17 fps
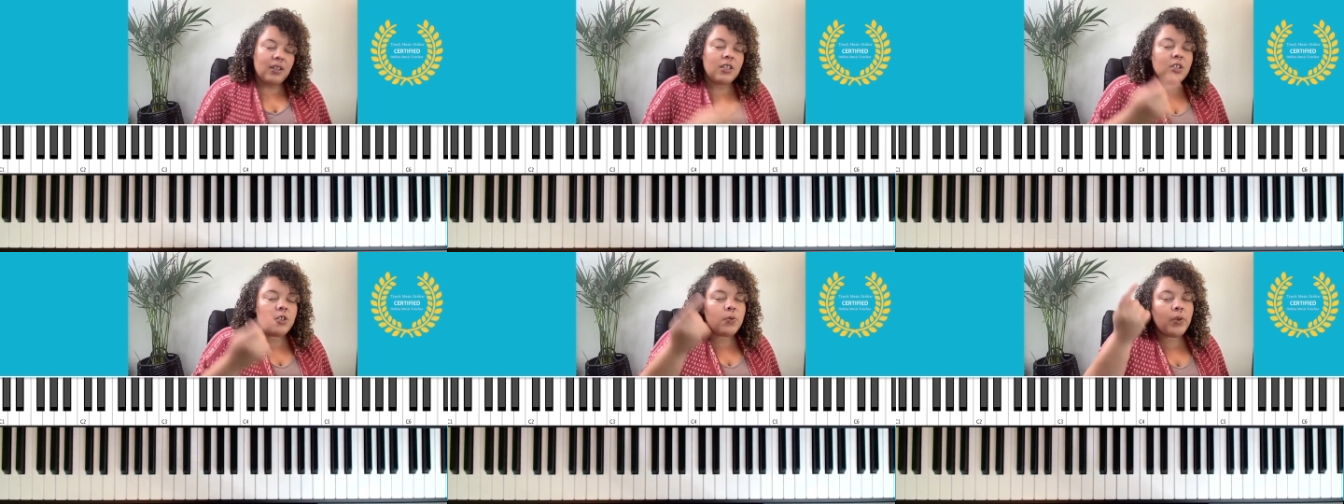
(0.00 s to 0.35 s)

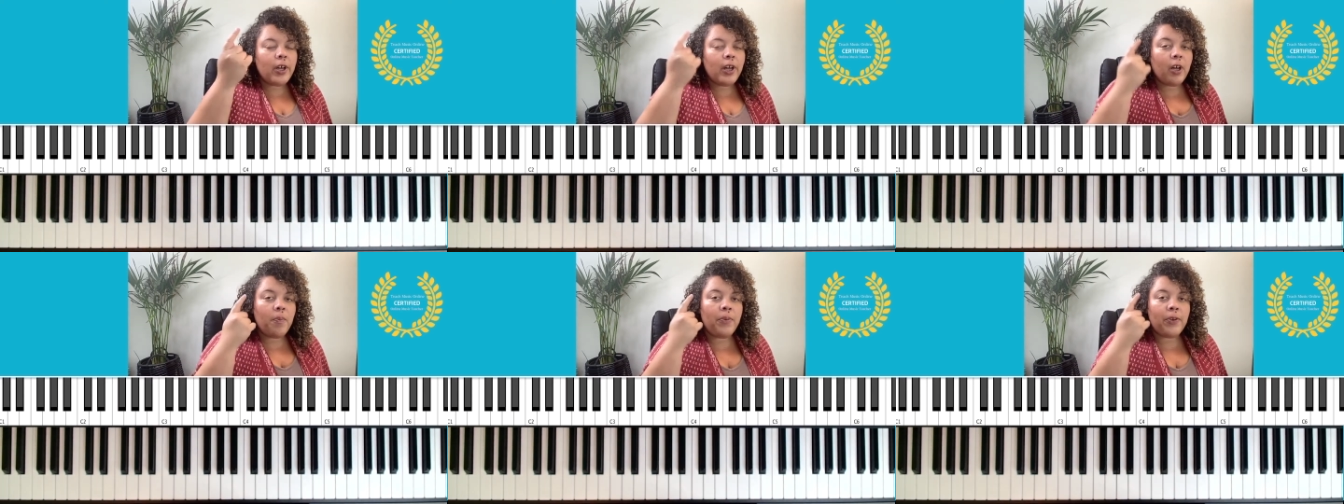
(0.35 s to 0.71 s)
This
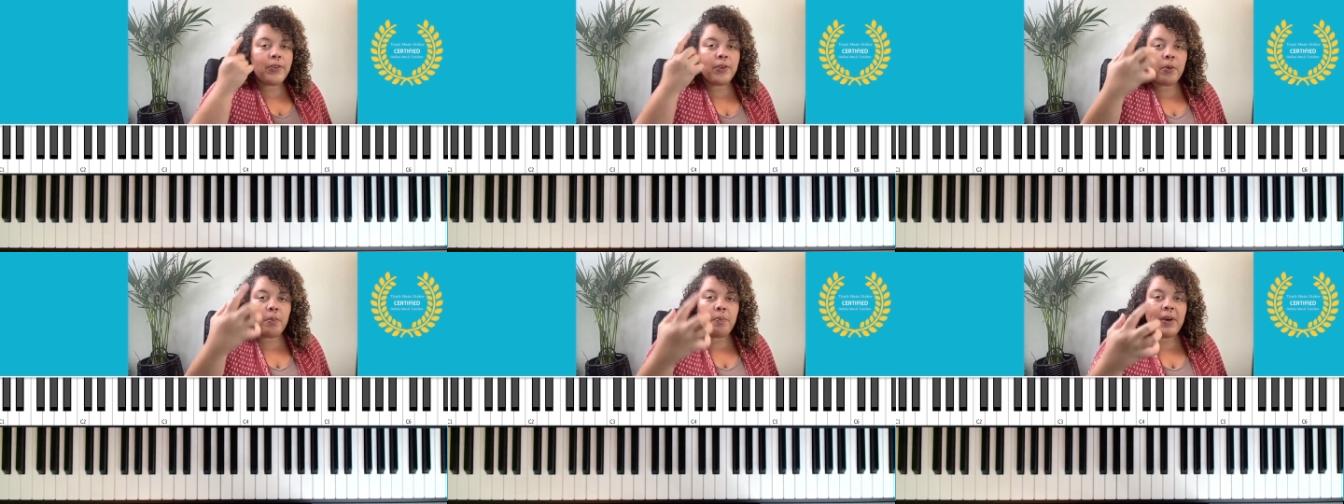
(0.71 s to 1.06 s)
will help
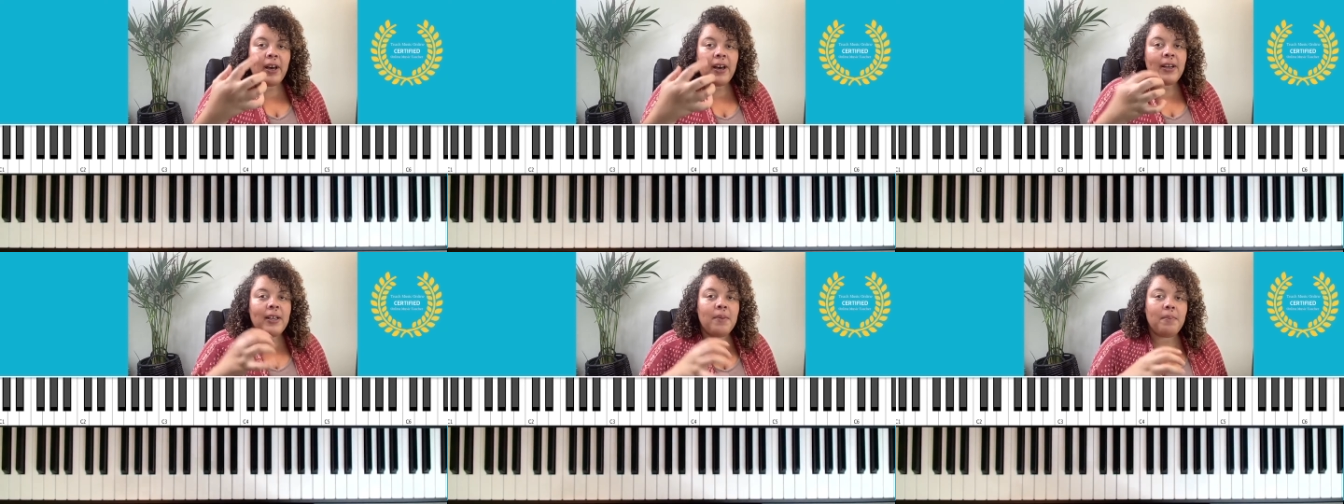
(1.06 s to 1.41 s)
with your
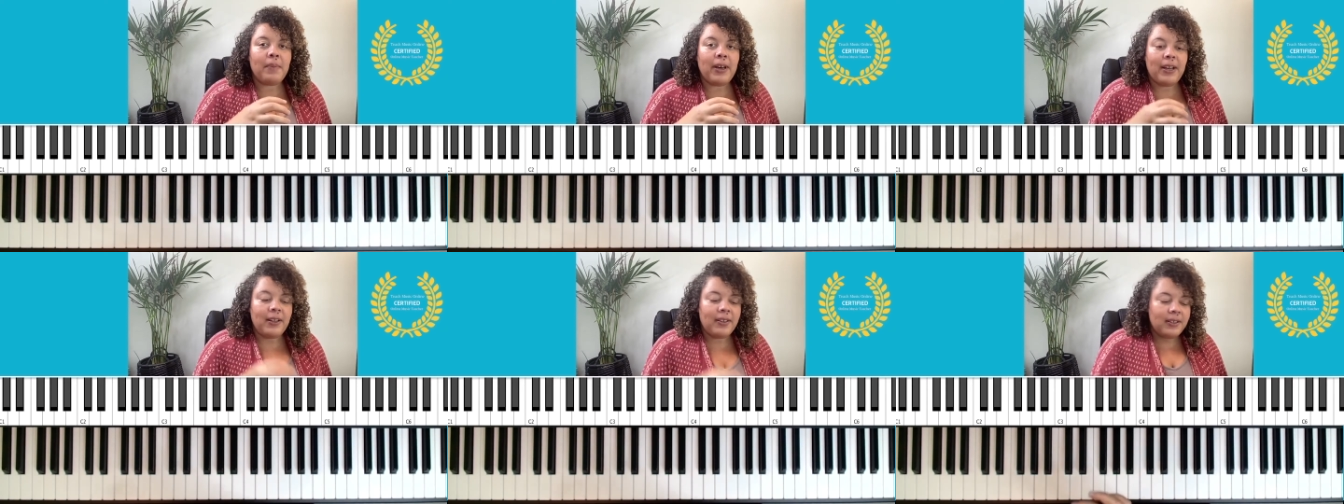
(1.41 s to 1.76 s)

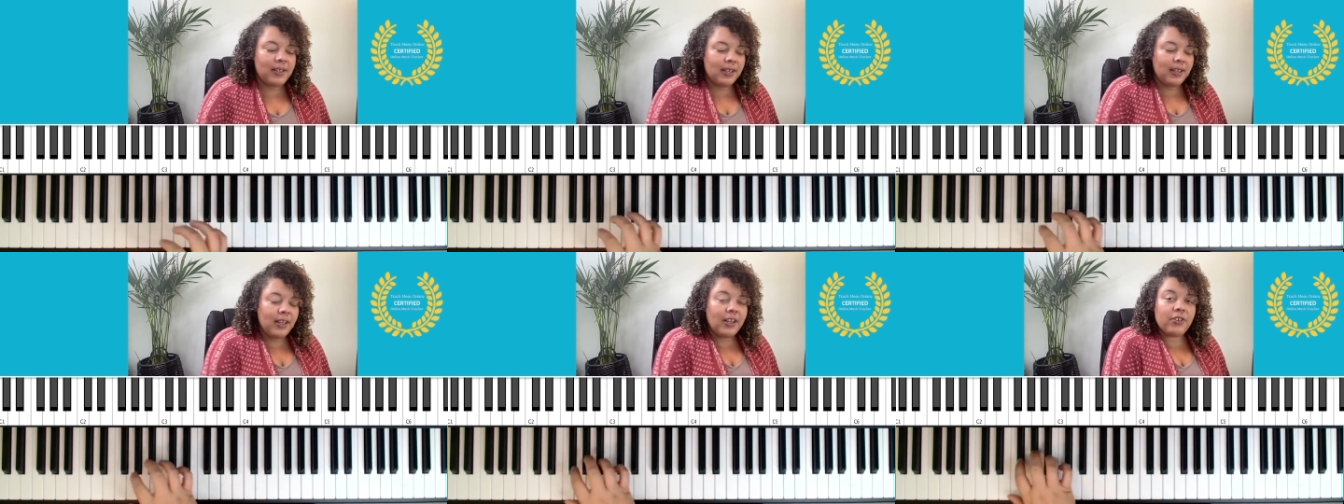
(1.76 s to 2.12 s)
body-mind
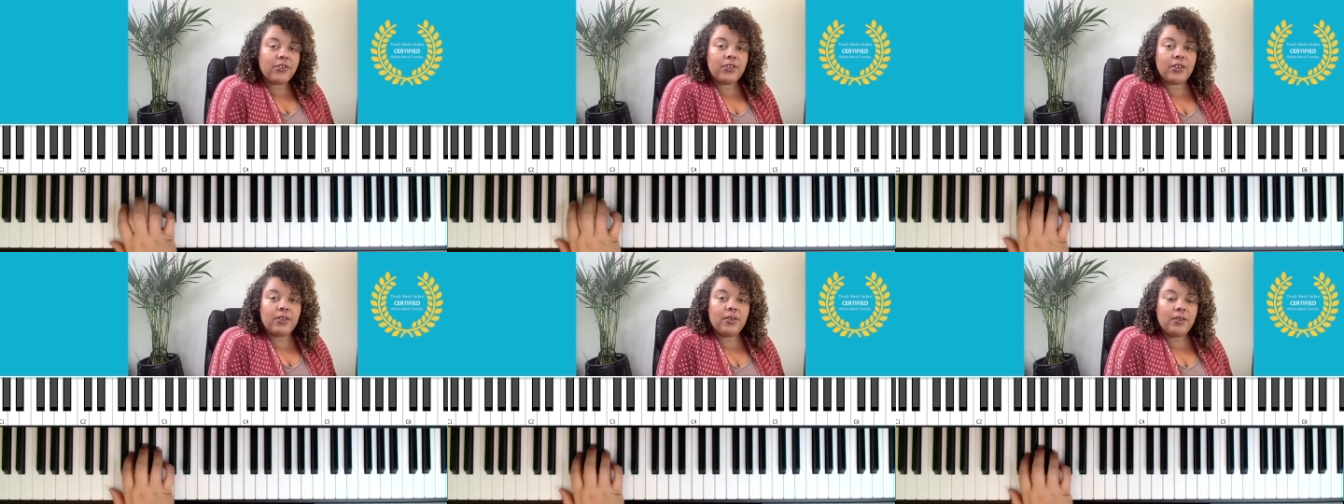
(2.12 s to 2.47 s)

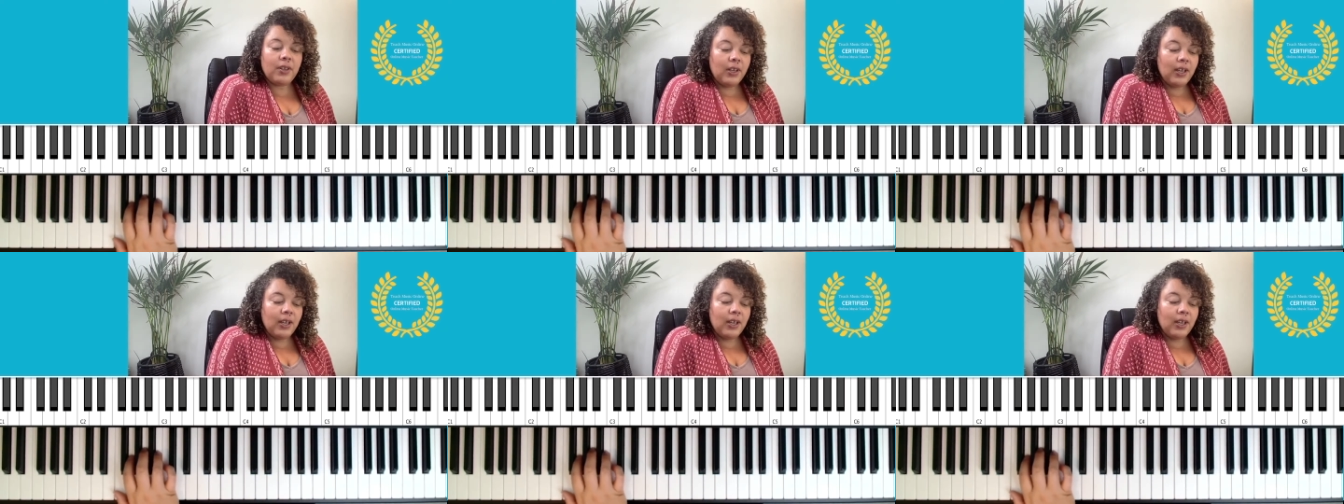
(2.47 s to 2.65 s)
connection.